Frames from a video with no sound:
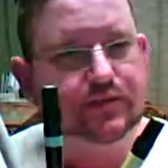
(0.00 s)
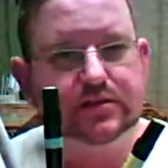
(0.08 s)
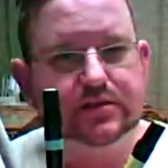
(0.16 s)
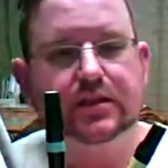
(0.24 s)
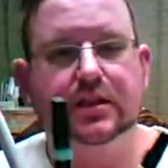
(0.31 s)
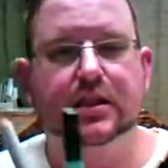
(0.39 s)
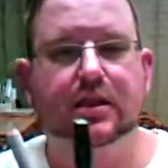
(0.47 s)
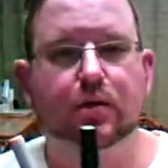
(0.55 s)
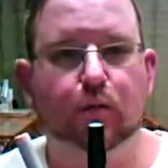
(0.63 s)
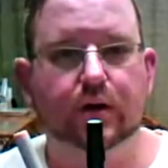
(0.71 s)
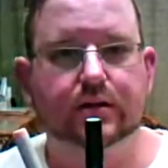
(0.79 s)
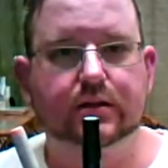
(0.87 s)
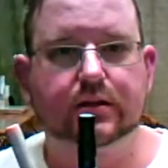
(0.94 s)
physically
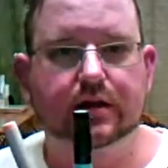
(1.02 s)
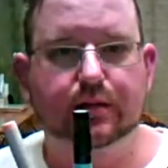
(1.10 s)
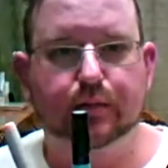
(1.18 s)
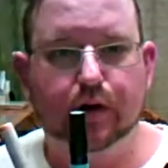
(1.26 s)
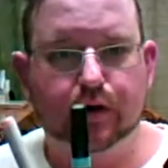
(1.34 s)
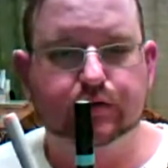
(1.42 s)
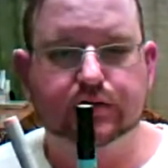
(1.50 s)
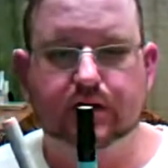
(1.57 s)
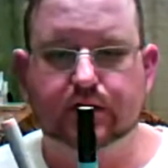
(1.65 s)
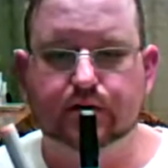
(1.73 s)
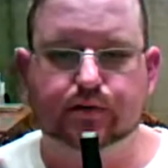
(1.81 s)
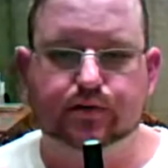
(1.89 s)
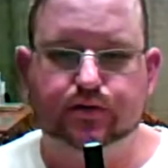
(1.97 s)
what markers I
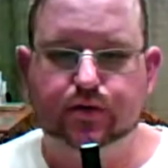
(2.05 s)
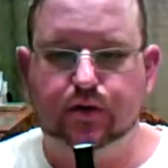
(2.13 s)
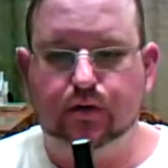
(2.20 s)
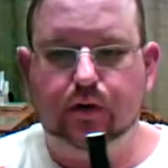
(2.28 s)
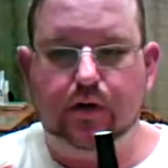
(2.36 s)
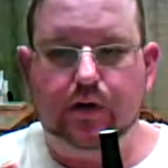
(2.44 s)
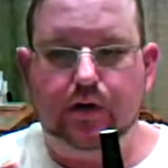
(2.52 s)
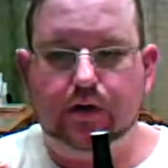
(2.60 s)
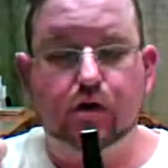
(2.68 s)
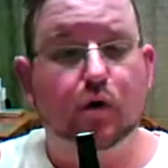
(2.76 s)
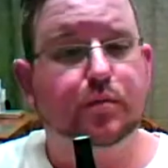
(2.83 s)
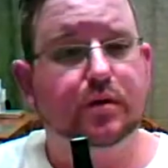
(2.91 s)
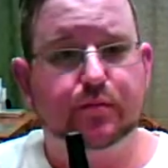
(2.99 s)
use. So
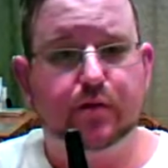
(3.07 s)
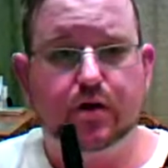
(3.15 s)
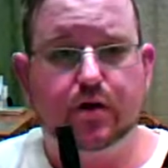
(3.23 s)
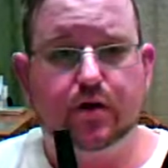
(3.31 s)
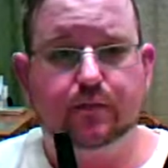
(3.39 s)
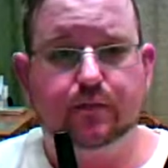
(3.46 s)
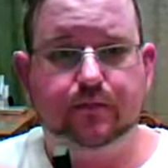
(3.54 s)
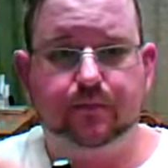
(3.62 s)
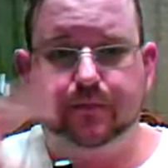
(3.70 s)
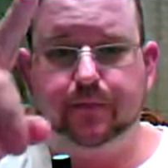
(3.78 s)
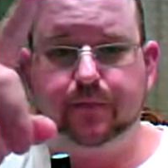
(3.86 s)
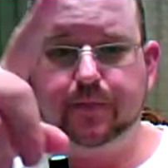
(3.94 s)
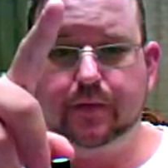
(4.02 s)
Copic marker,
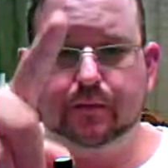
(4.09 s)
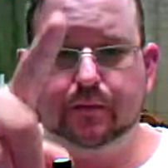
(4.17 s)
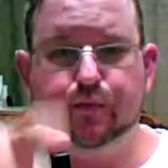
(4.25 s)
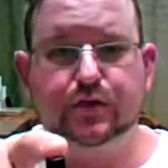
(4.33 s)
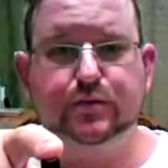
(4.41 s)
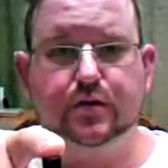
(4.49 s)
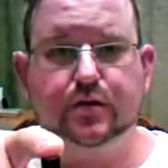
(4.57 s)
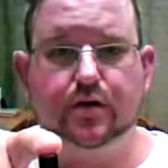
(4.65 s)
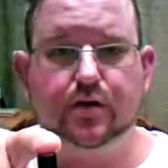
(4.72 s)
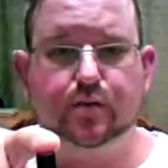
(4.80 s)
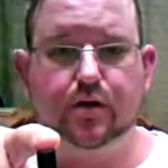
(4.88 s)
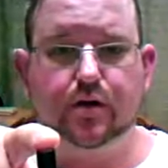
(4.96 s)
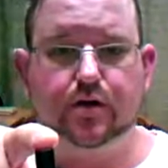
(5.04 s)

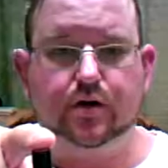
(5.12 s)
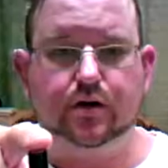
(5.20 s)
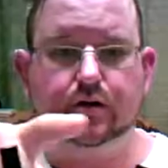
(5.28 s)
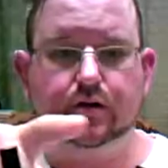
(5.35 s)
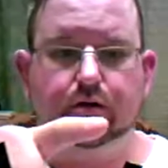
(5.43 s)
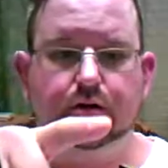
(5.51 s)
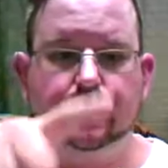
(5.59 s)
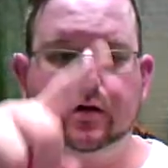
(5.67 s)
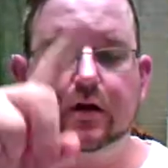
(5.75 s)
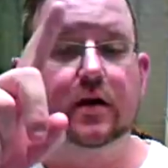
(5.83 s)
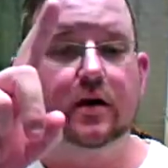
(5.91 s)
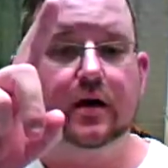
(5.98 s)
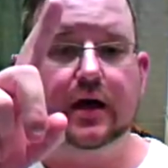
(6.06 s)
PrismaColor marker,
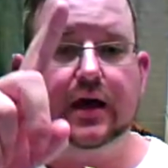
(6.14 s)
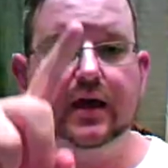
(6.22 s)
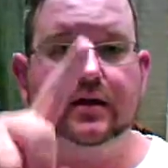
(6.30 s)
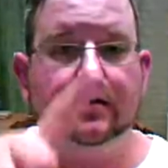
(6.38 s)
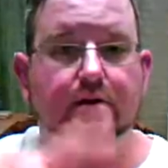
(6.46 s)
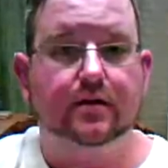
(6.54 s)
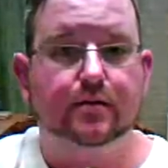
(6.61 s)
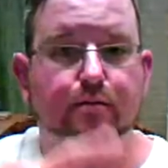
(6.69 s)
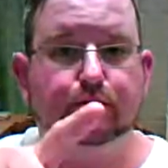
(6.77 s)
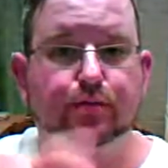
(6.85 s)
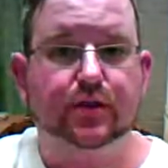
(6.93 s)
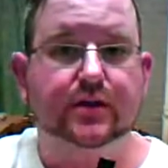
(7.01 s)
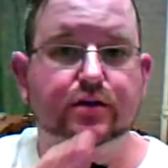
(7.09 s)
and
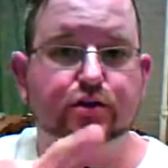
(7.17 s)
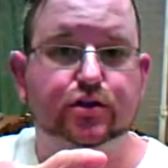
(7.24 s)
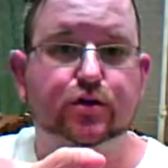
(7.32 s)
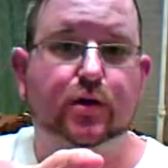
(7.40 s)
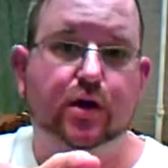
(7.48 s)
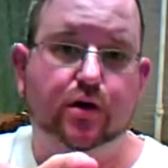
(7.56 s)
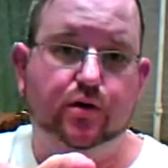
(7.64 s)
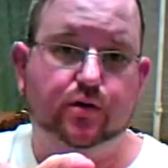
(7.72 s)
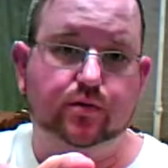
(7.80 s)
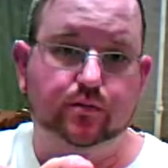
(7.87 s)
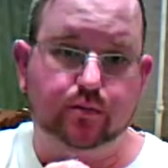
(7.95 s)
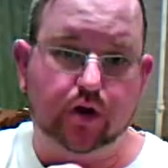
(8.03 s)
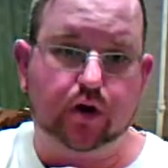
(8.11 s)
Blick Studio
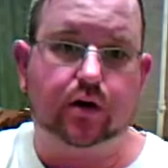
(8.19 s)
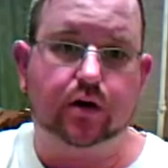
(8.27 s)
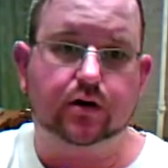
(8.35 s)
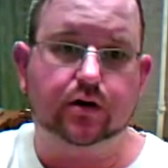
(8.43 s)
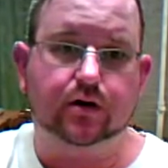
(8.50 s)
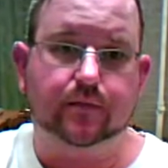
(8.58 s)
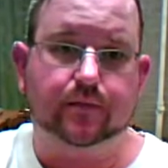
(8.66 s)
marker.